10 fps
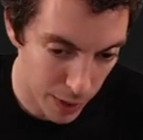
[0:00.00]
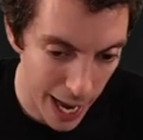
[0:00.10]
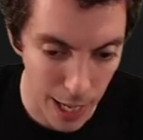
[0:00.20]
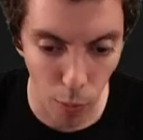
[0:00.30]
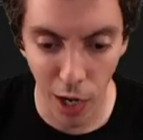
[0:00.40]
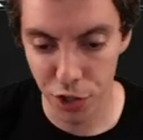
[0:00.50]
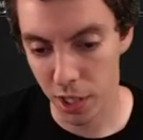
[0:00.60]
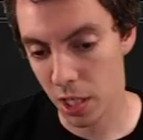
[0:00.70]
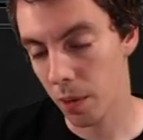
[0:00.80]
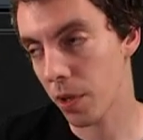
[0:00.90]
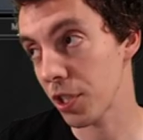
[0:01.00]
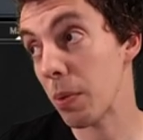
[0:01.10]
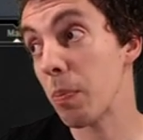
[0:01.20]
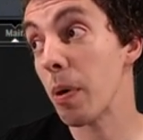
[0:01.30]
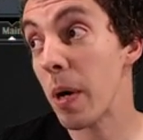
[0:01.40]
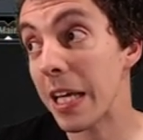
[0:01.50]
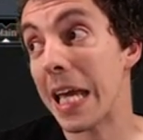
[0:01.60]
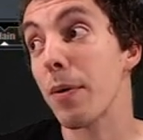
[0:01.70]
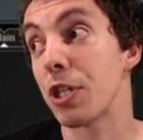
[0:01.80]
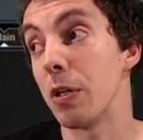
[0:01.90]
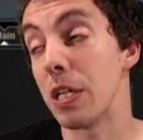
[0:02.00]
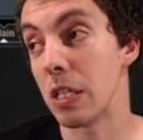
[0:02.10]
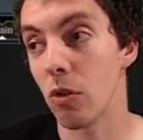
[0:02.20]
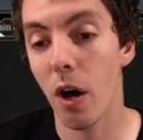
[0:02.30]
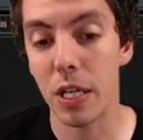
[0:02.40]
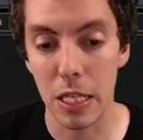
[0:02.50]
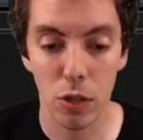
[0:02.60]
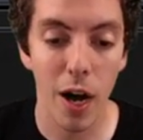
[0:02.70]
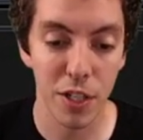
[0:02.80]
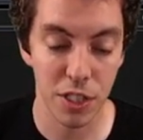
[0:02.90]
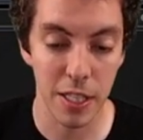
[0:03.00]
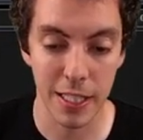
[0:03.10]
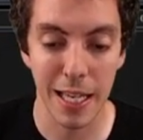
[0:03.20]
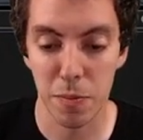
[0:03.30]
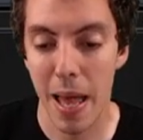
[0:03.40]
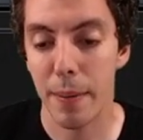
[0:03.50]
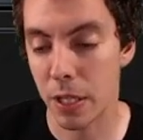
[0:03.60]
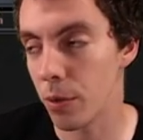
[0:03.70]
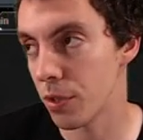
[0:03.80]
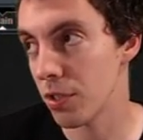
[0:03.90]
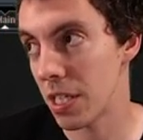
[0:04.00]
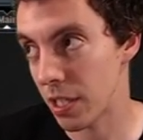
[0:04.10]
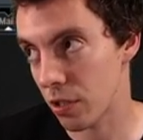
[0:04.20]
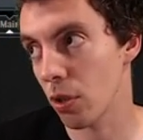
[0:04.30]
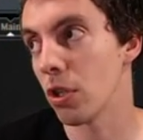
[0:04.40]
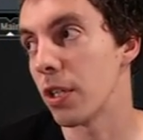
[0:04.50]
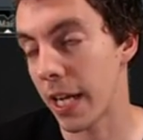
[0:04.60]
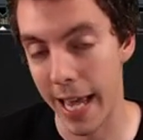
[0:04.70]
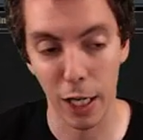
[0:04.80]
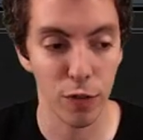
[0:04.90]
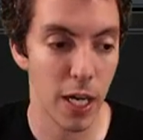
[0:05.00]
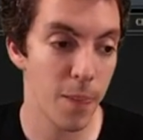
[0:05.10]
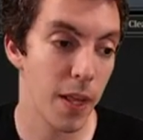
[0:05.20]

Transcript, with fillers: I had him watch like you know because like we played a game or two and he, and he lost and he, like he gets mad when he loses and he's like still learning how to handle that.